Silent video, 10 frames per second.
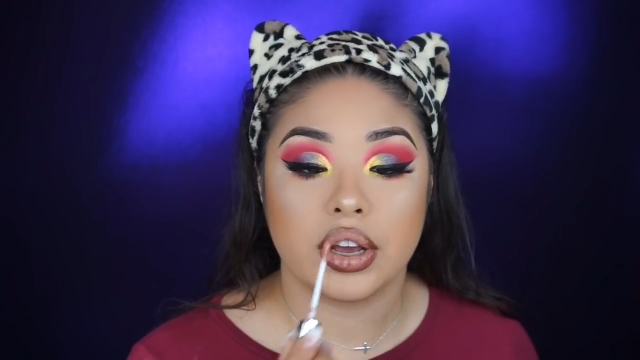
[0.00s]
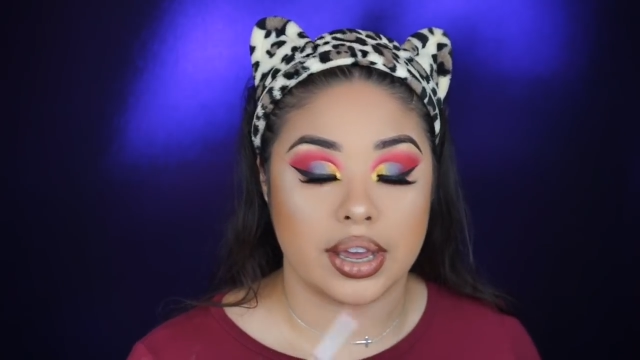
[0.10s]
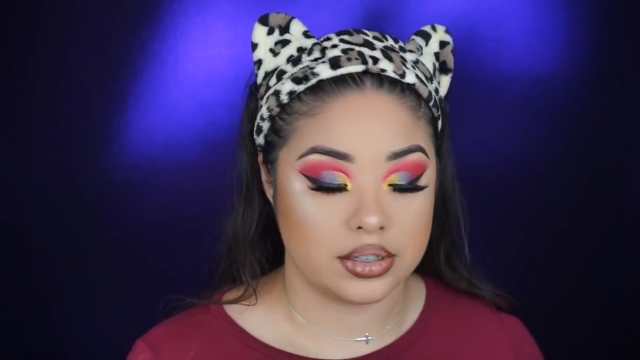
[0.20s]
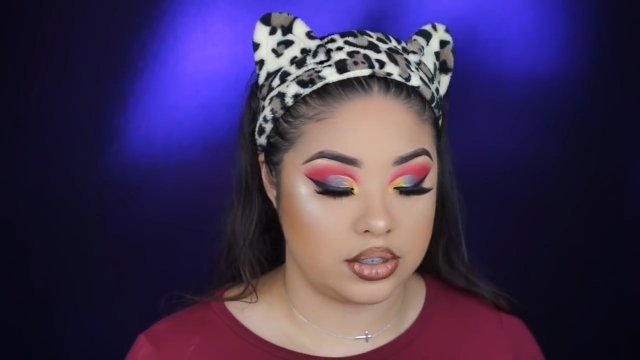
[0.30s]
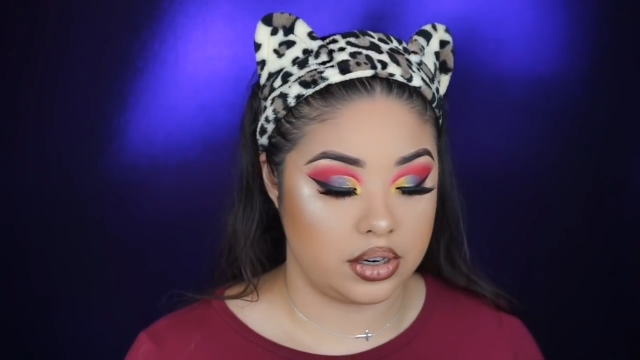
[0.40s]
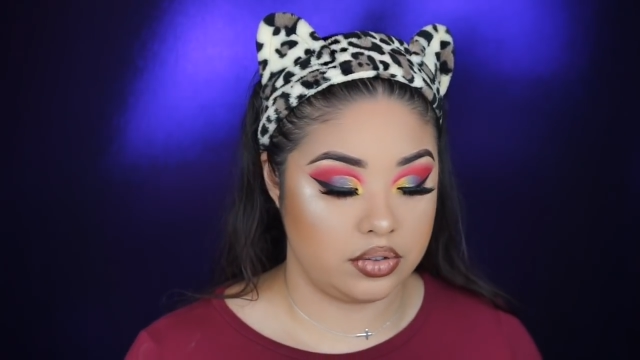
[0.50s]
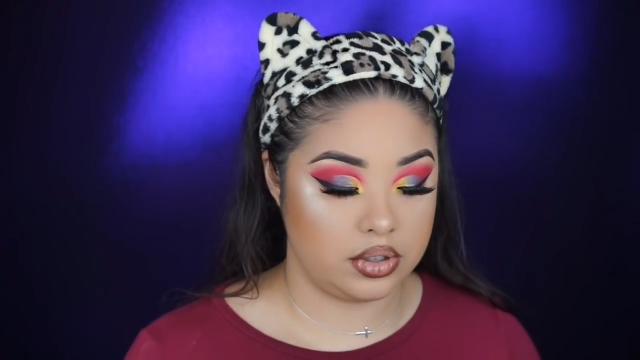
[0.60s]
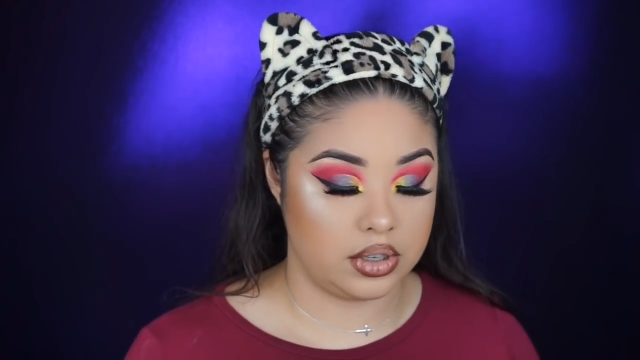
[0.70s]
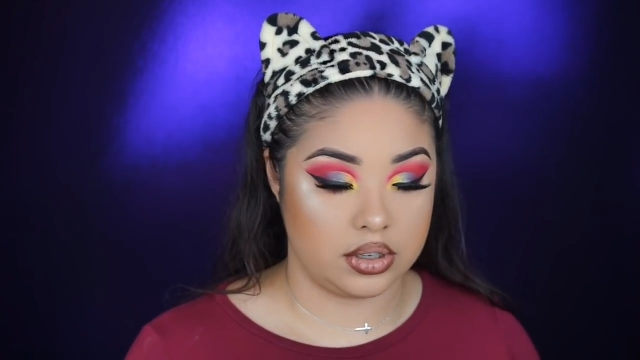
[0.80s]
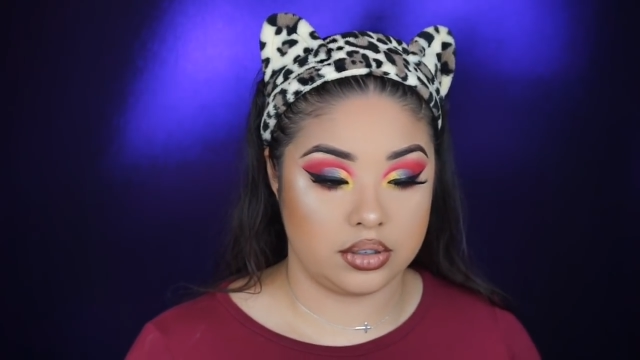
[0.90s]
Okay, start off
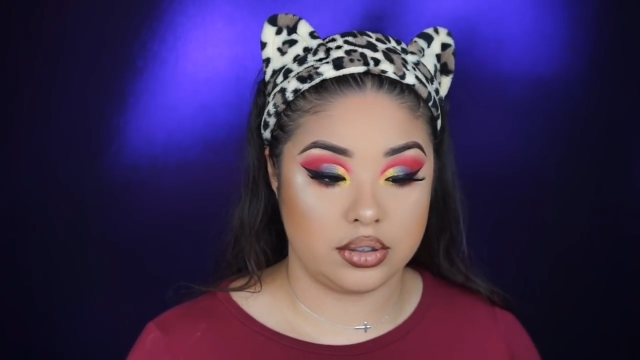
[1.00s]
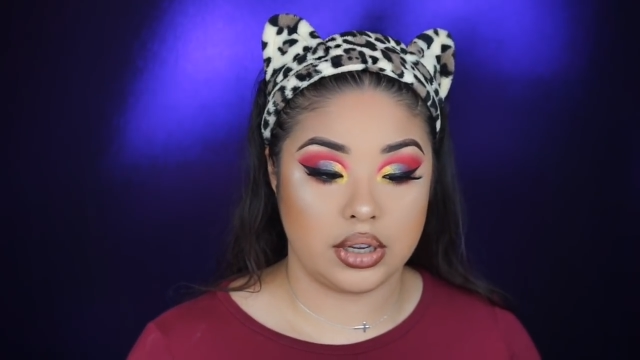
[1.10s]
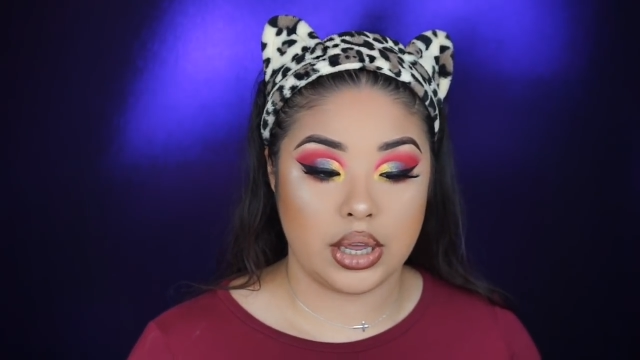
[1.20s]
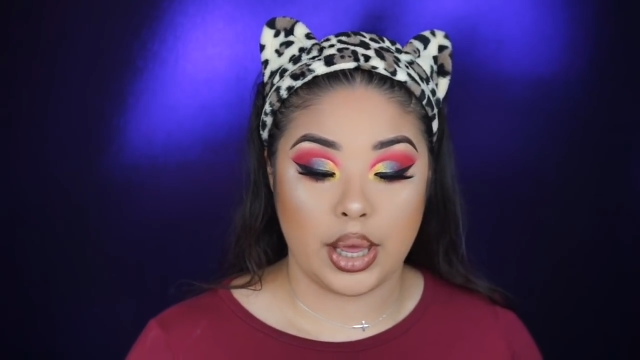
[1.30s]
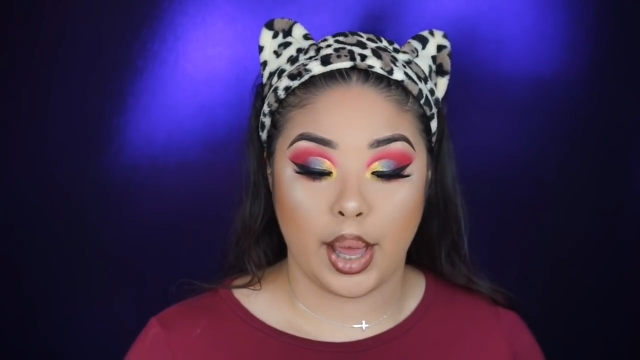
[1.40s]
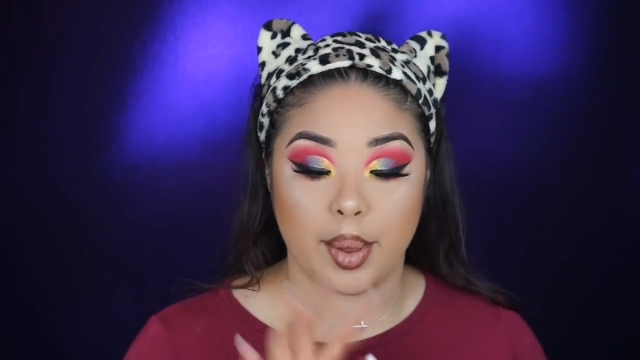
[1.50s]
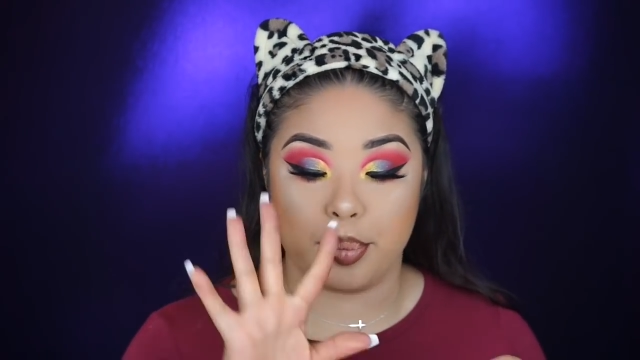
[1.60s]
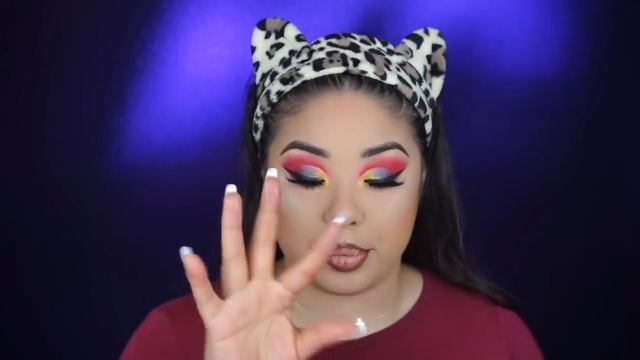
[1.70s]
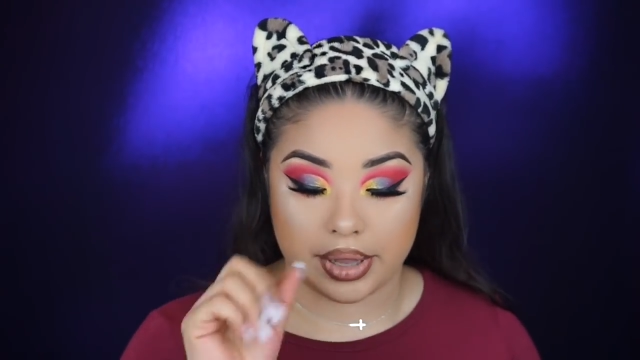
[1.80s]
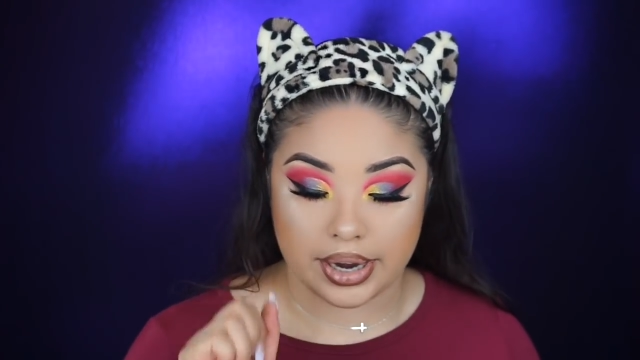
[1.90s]
with a
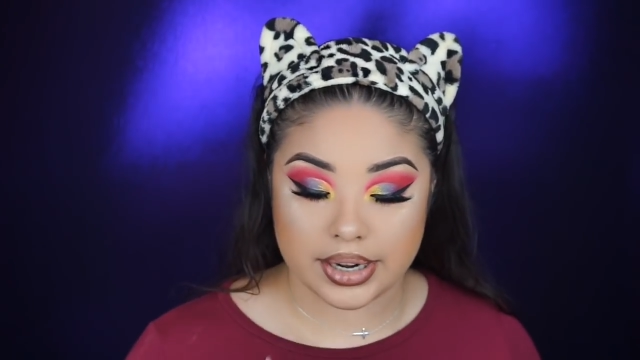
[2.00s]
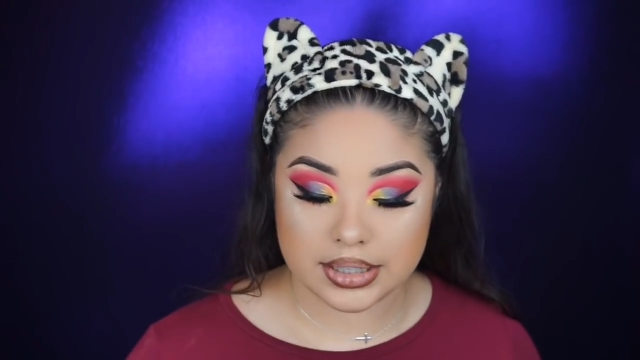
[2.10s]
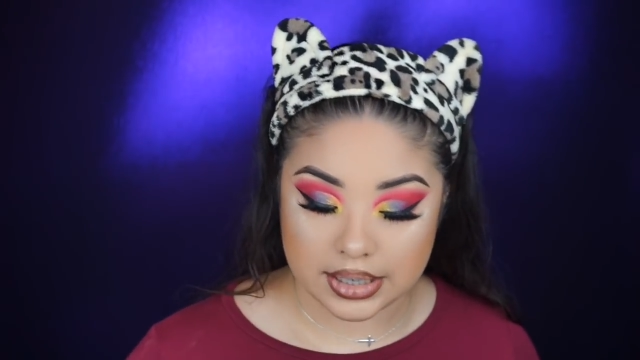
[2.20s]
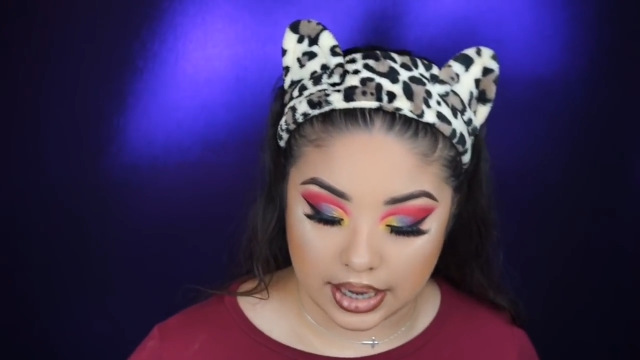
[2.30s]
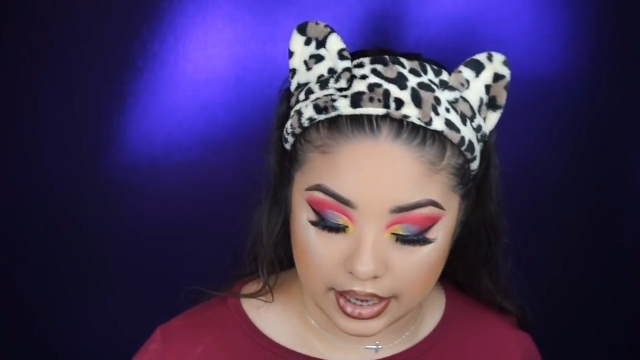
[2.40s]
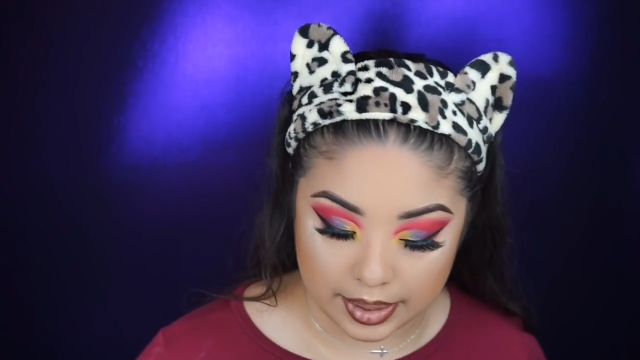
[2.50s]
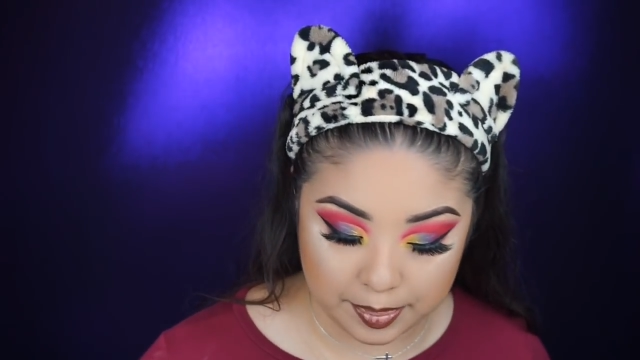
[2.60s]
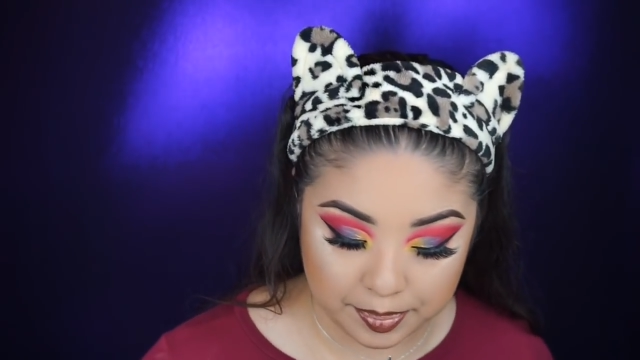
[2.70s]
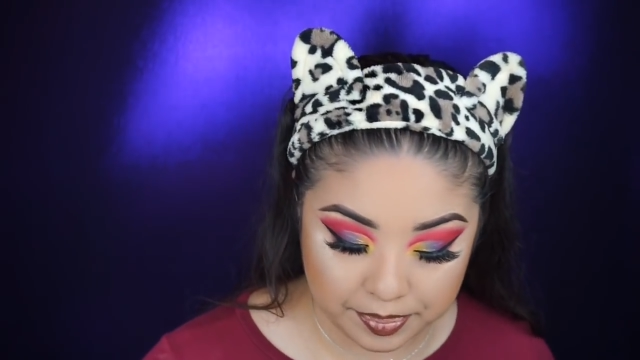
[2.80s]
bit at a time,